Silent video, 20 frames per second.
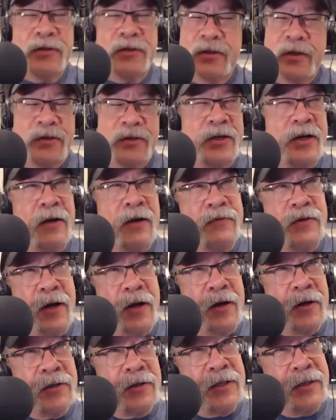there's enough
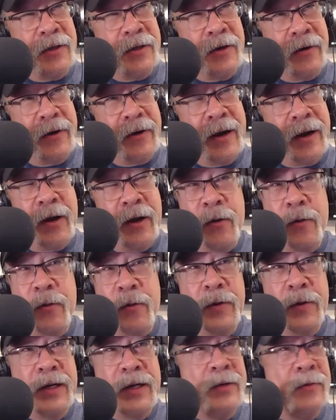dogs in there now.
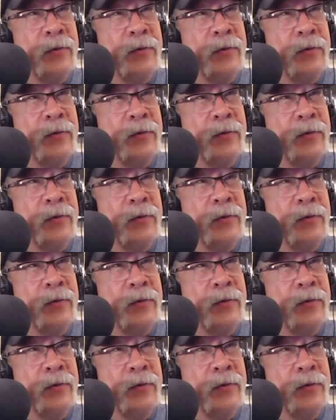We